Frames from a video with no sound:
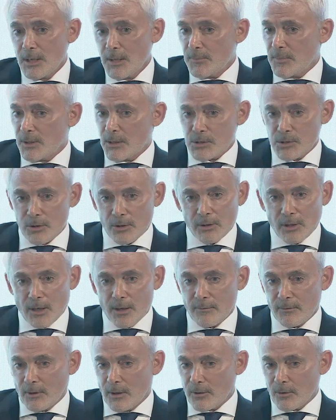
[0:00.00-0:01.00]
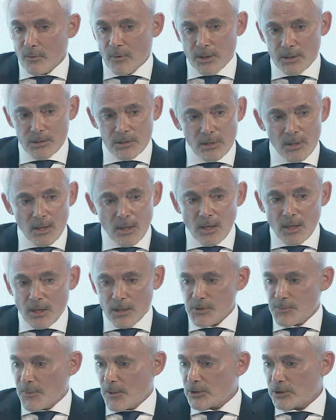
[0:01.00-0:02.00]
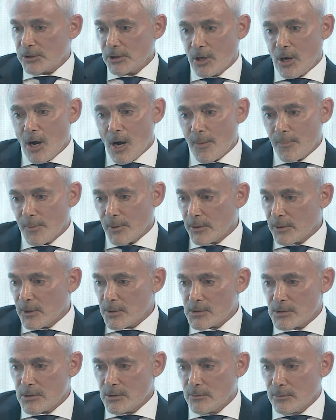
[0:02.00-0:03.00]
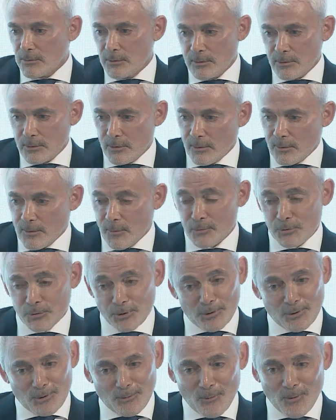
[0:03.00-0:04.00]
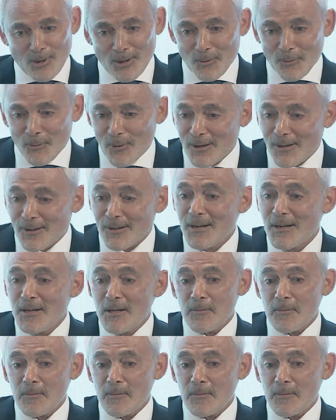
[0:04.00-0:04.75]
Because you're going to have, otherwise, especially copper, as I'm sure you're well aware.